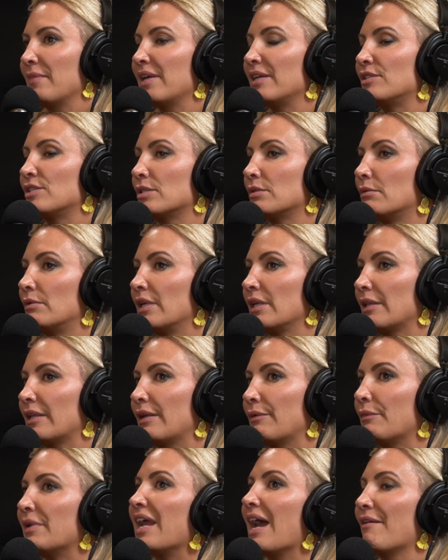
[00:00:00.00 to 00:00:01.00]
It's
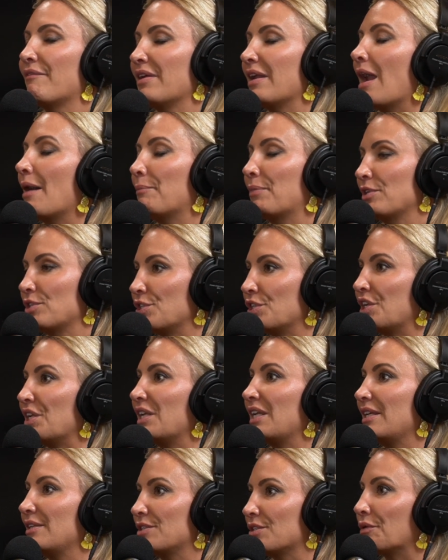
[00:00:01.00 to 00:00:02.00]
really, we have an
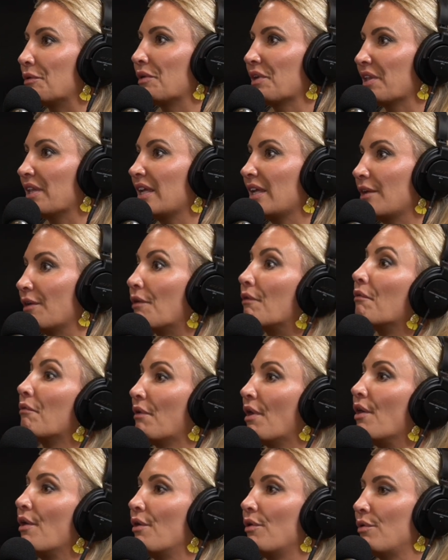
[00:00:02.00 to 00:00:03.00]
opportunity to really
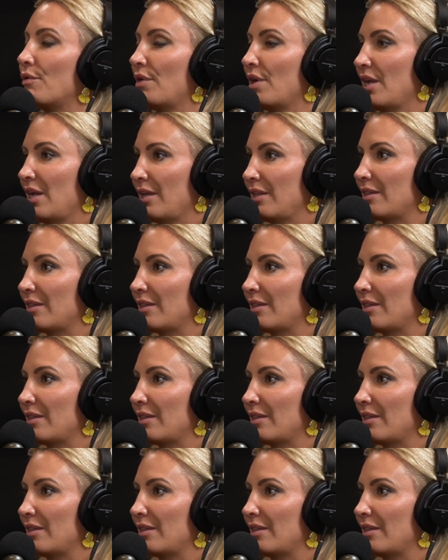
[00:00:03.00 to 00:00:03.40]
grow